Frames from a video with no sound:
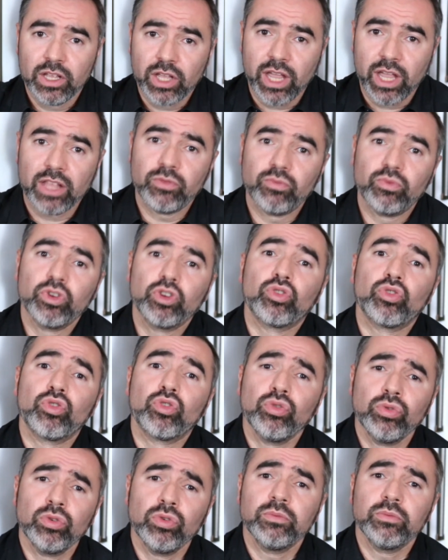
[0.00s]
and
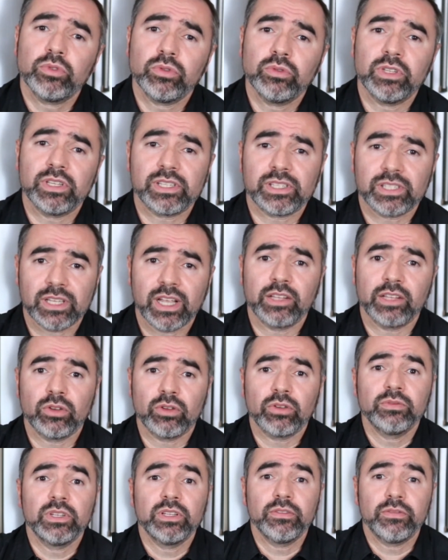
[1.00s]
recruit them to the site
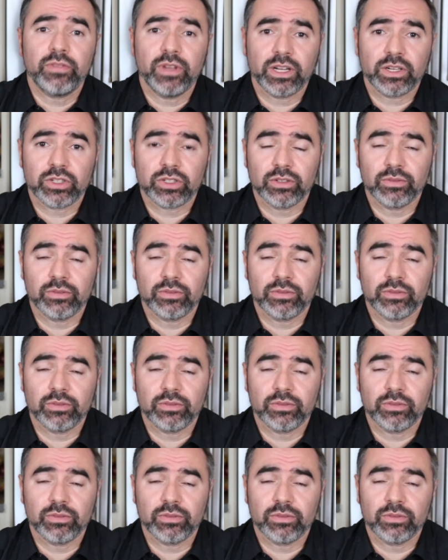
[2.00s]
of the infection.